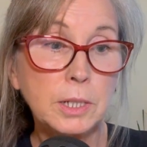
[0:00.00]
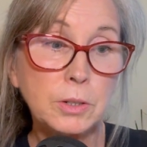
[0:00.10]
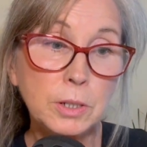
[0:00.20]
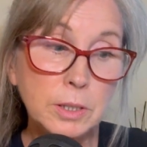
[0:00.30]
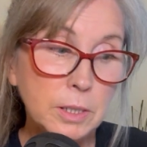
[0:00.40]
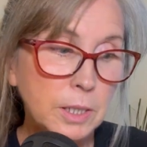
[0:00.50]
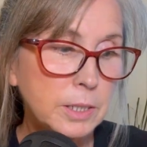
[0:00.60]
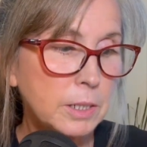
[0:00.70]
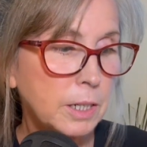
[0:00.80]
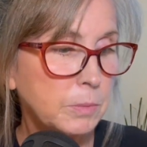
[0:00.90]
or a little less
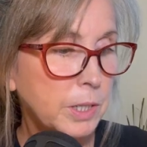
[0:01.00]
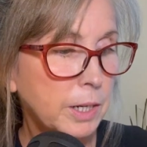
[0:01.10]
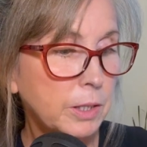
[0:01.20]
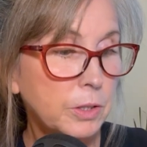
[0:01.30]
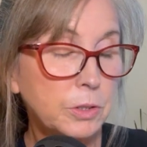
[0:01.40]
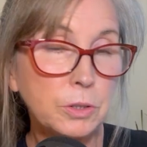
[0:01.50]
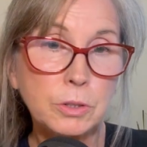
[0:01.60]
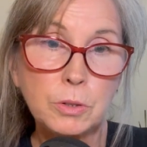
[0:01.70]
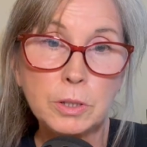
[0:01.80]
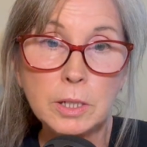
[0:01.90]
time checking the news, or
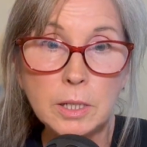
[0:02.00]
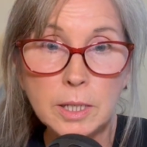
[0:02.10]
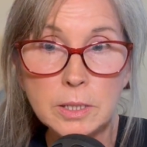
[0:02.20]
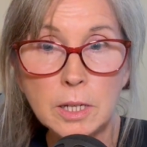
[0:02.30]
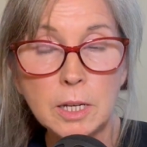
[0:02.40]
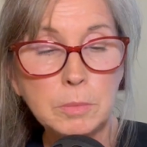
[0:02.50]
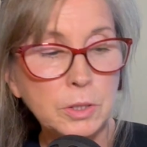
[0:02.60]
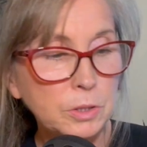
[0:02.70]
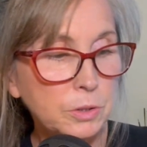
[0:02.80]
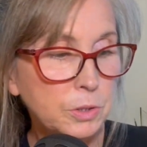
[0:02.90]
a little less time on
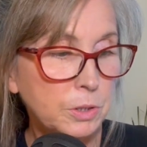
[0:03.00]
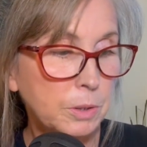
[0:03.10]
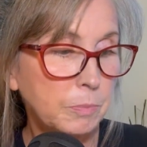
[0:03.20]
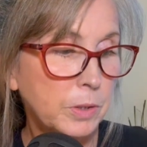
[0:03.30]
YouTube.